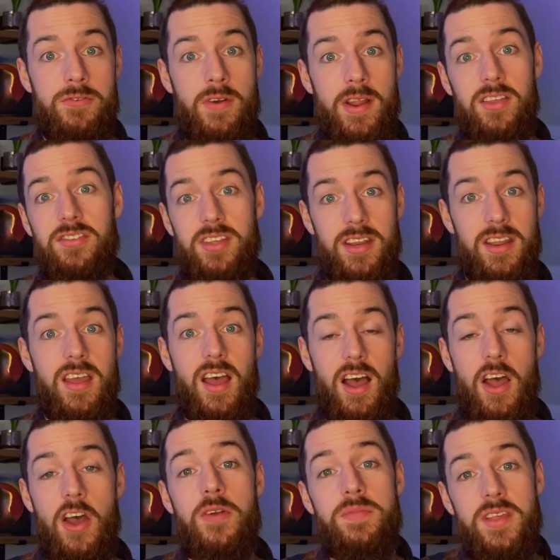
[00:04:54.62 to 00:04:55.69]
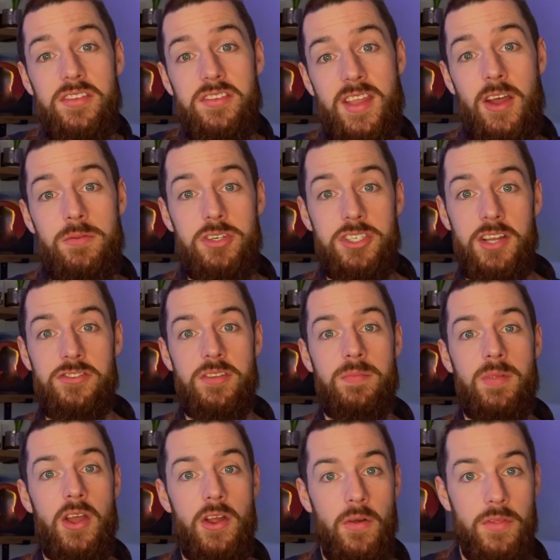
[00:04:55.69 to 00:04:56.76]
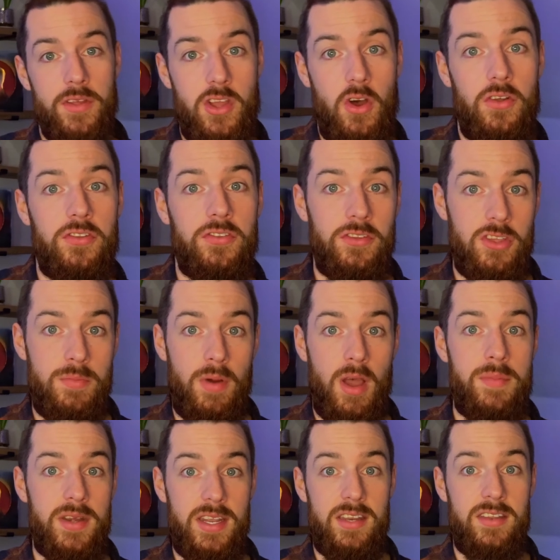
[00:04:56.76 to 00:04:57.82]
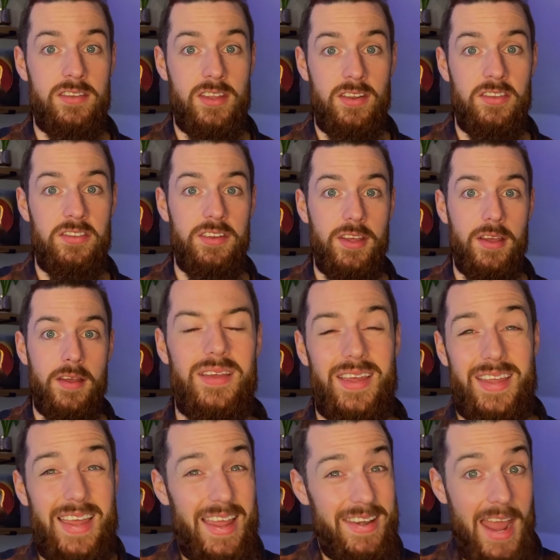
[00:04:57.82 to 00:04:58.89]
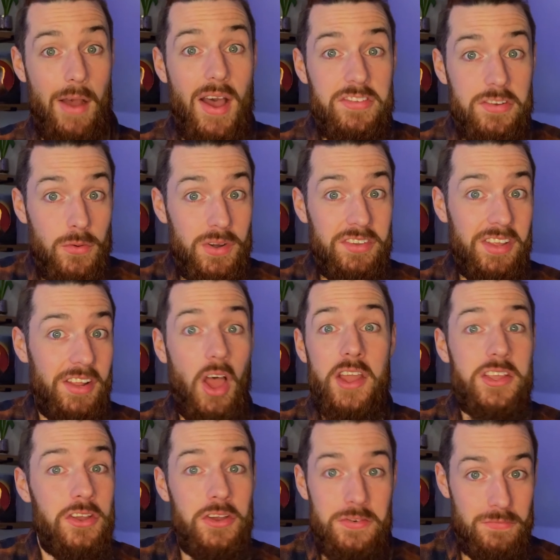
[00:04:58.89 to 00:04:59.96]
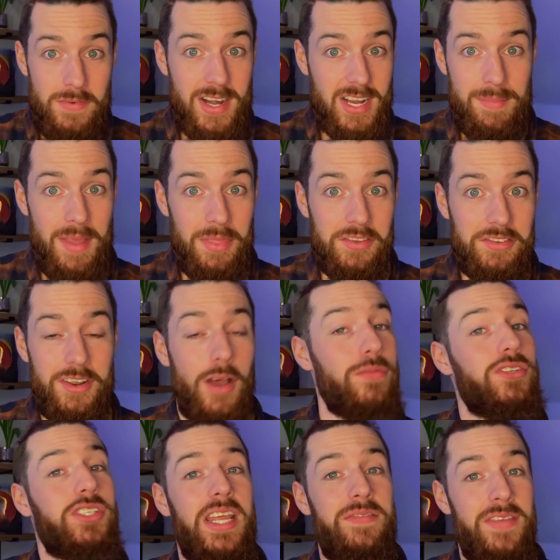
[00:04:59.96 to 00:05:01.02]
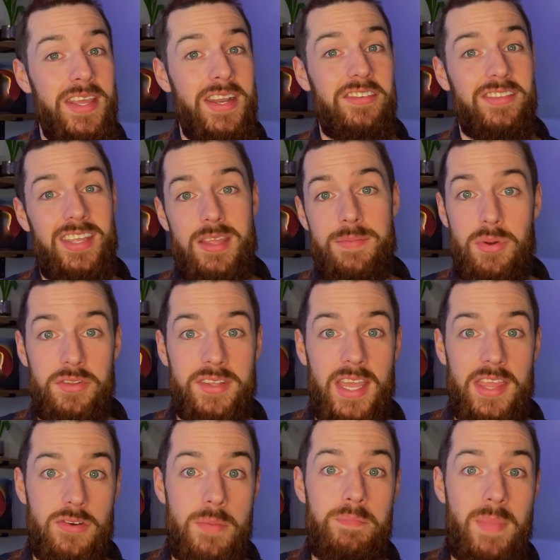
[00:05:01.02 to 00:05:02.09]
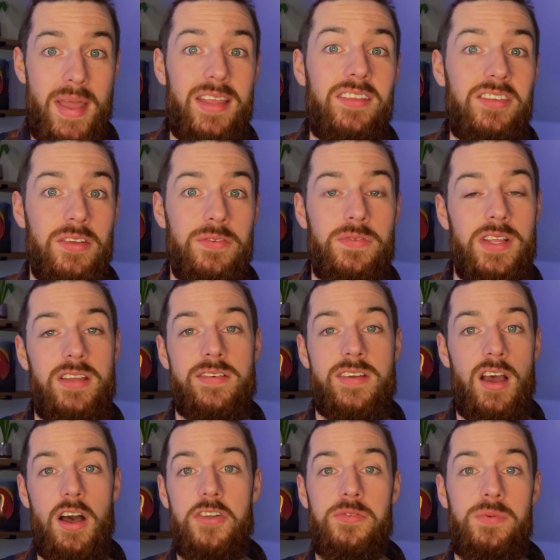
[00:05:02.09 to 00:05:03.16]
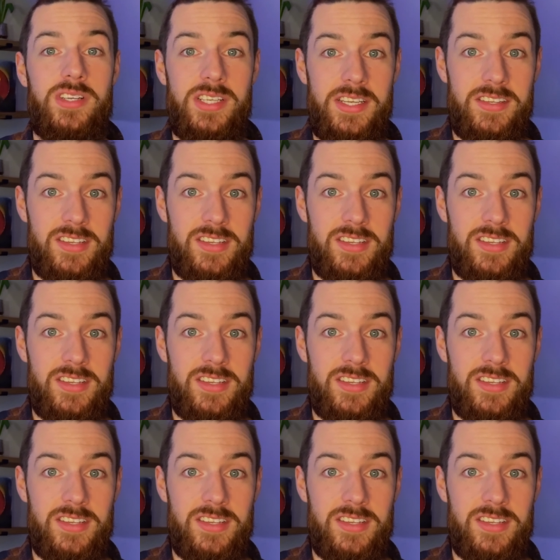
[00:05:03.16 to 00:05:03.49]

Racing, I hope this has helped shed some light on the costs that you might be needing to consider. Now, as I've already said, I couldn't recommend this enough. JV and his team put together an amazing fleet of karts which lead to